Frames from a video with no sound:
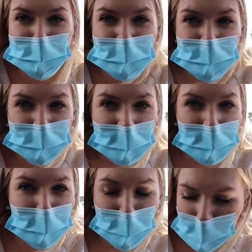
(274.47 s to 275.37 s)
to be straight
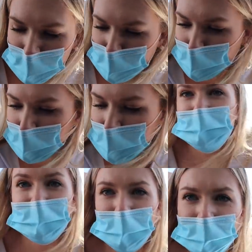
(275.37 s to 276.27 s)
up water weight.
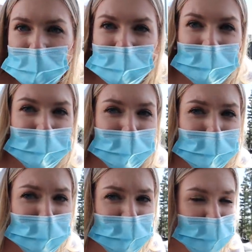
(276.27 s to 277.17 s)
It's gonna be like a
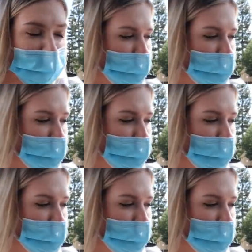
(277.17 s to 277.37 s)
cruise ship